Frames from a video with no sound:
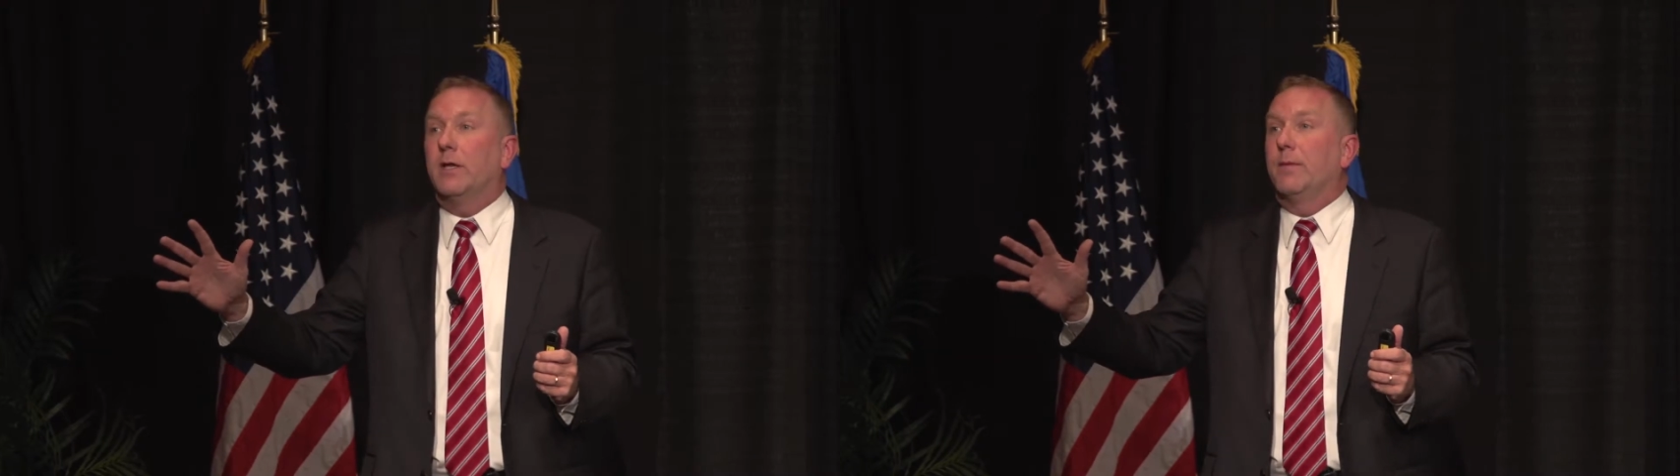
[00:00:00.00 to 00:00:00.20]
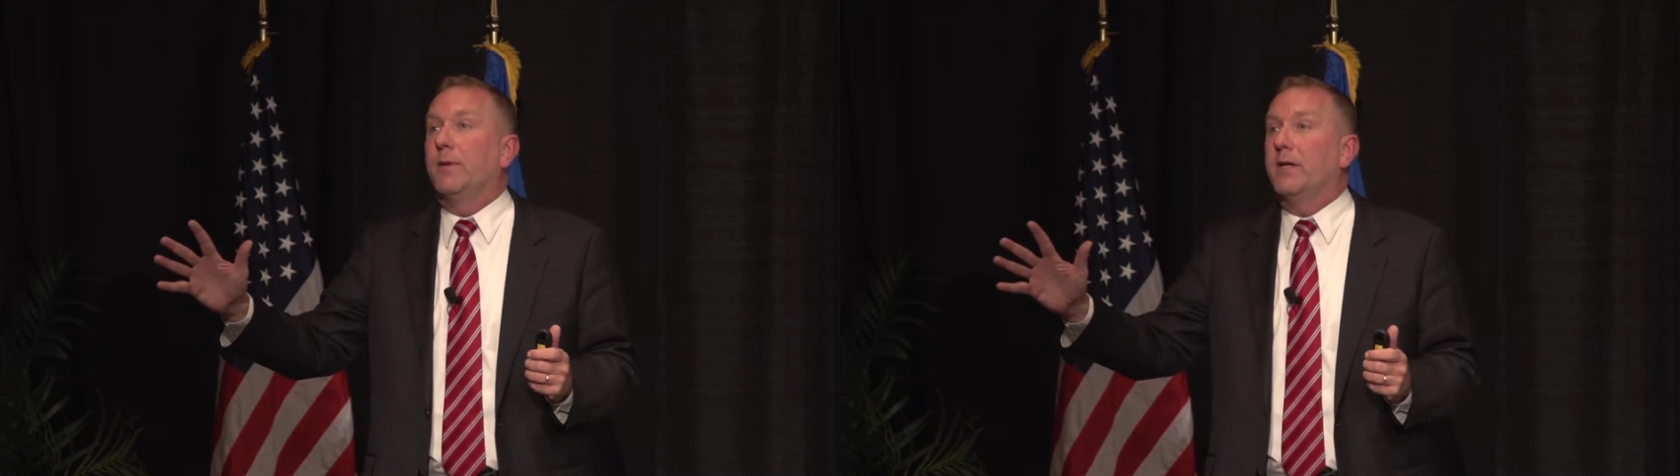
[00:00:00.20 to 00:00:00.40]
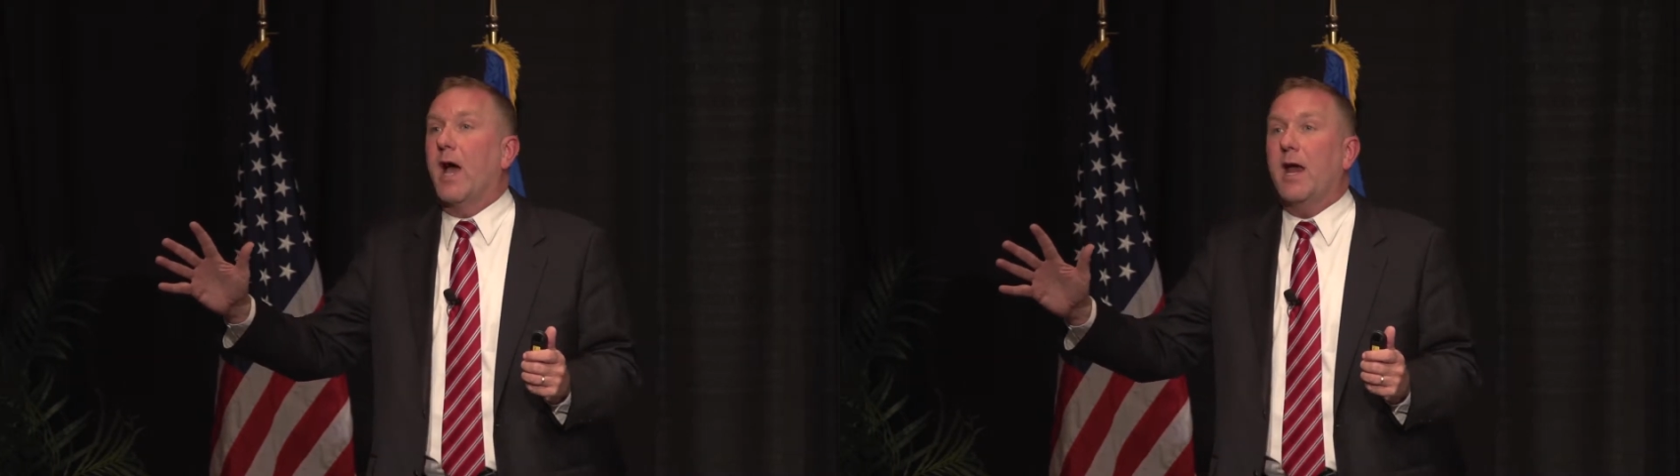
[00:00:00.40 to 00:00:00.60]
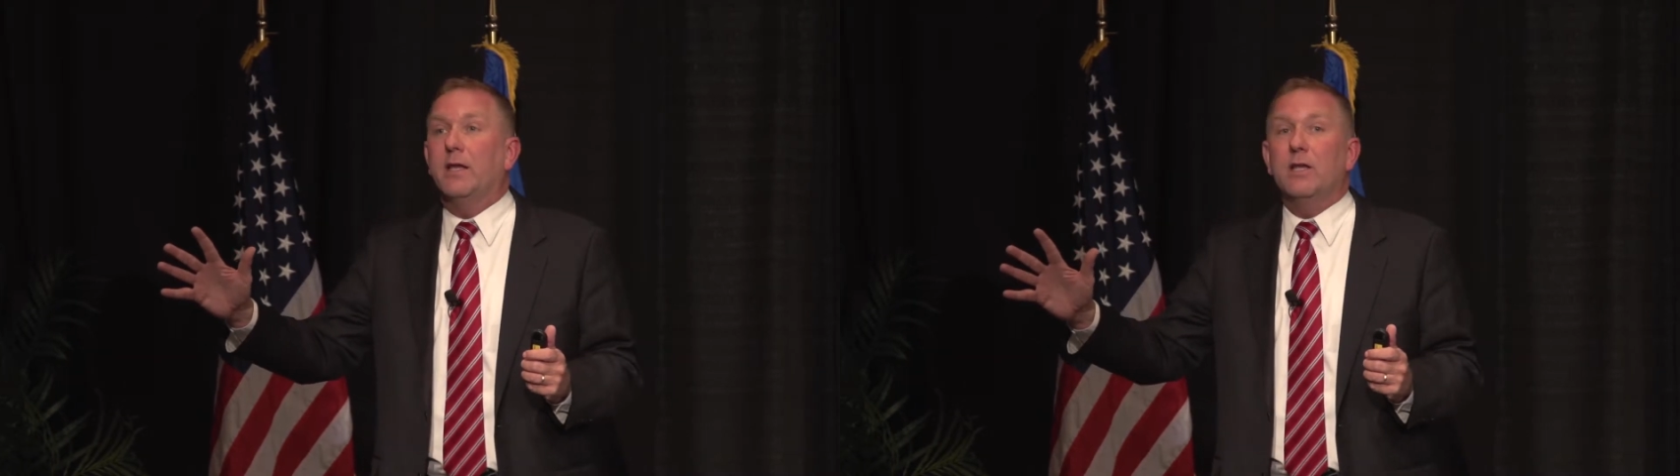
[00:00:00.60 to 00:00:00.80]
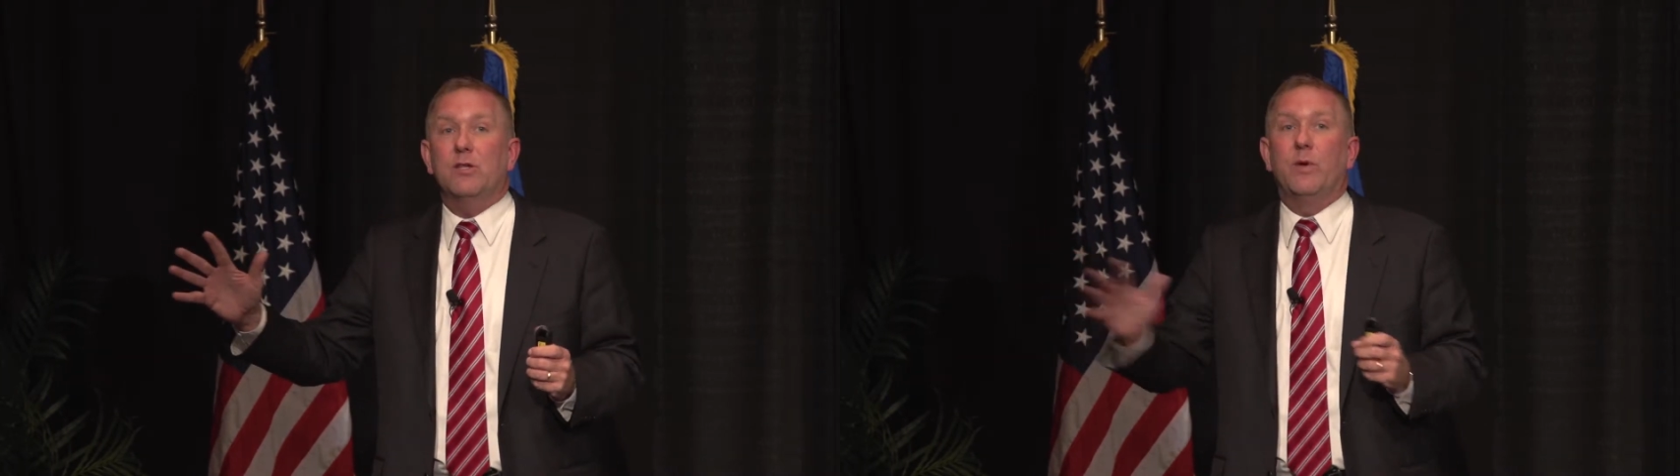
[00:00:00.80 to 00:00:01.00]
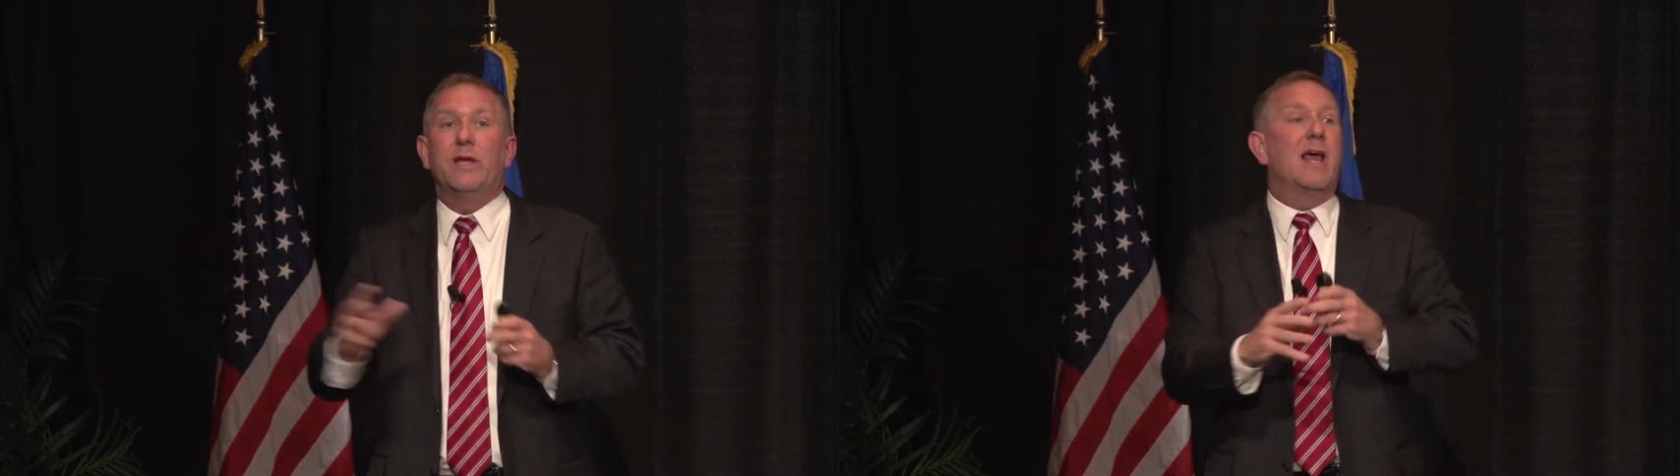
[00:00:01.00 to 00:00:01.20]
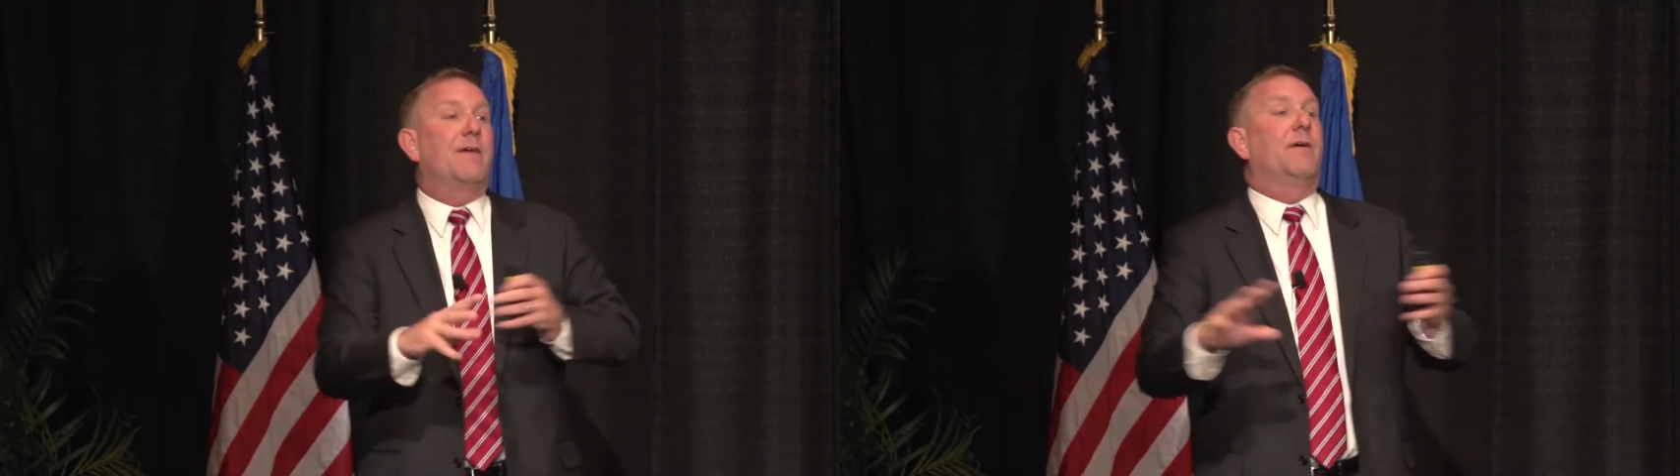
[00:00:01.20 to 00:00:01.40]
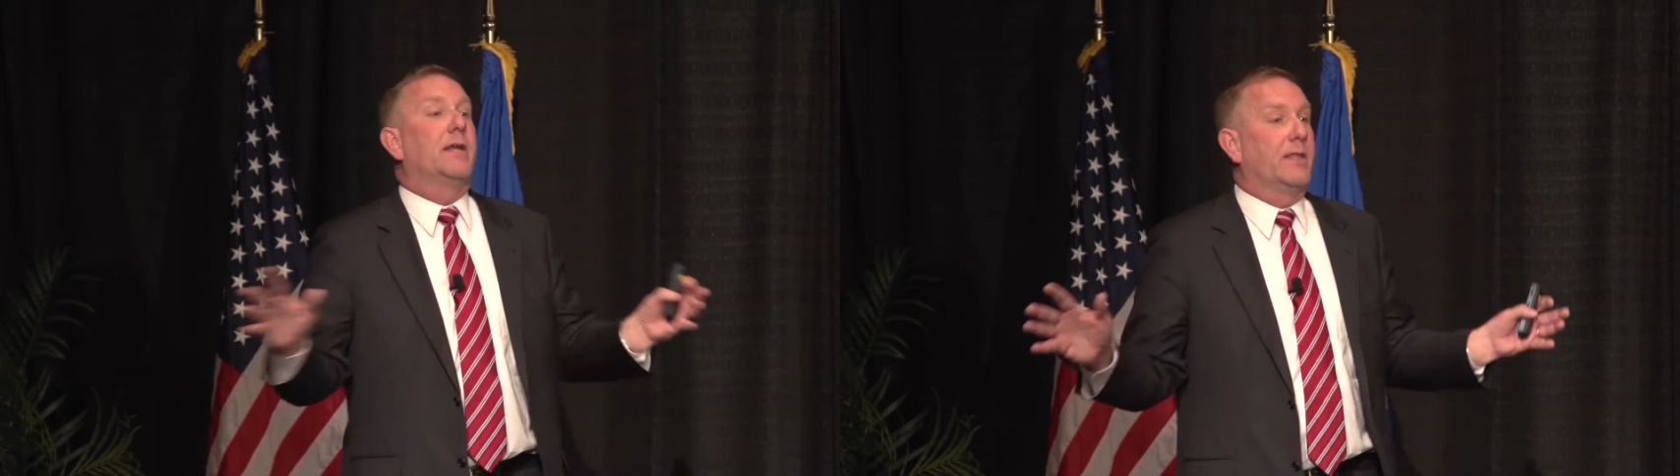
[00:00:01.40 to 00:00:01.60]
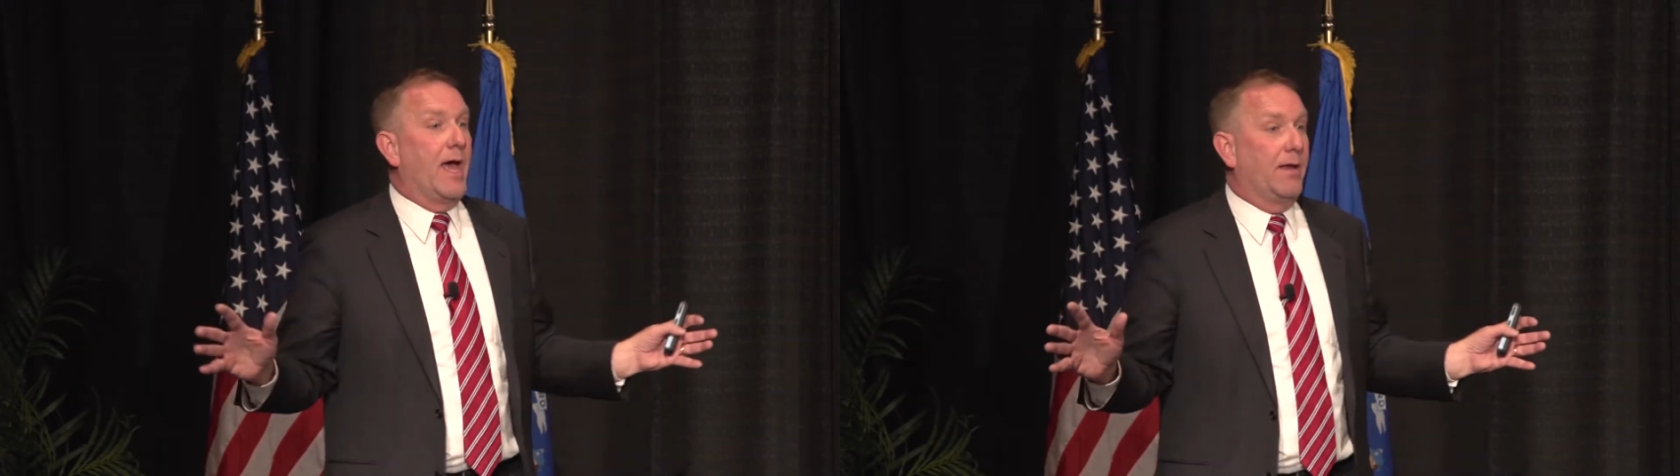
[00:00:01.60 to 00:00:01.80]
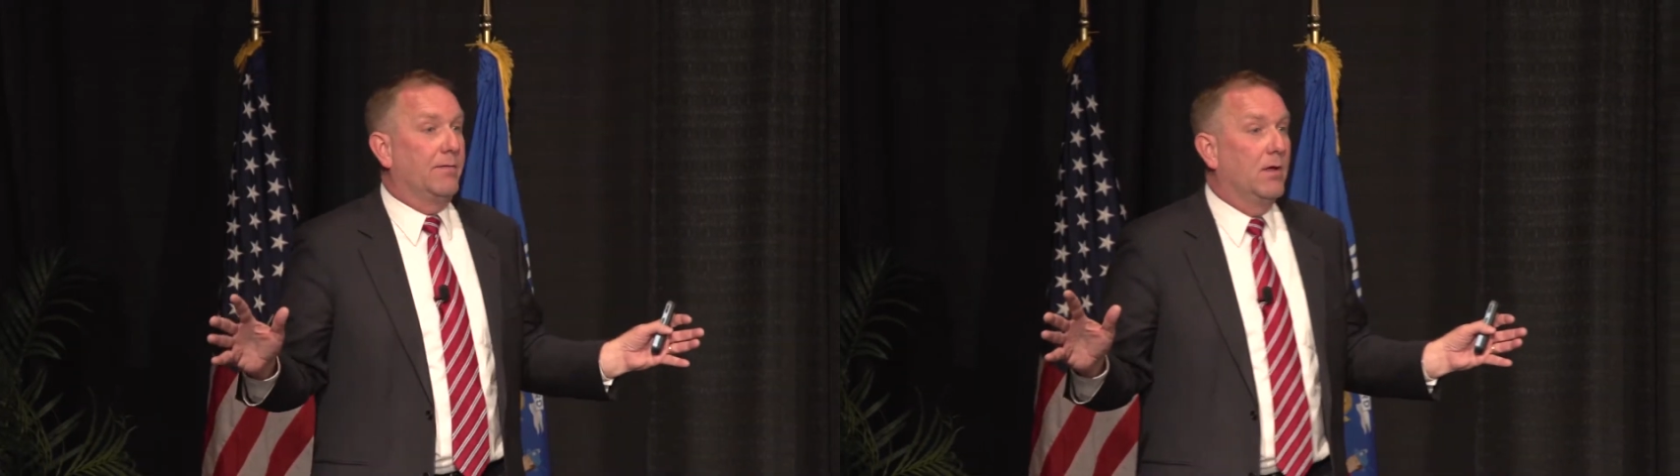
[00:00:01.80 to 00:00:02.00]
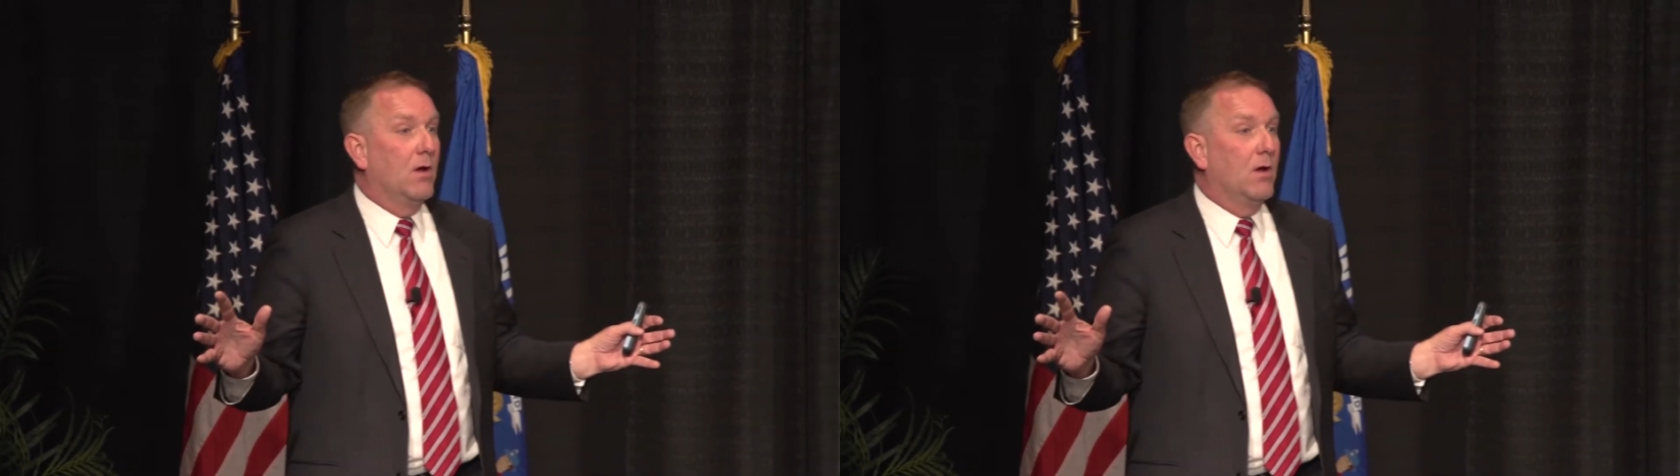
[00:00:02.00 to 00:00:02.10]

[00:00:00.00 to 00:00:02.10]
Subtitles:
in the mid-90s. We didn't have any of that.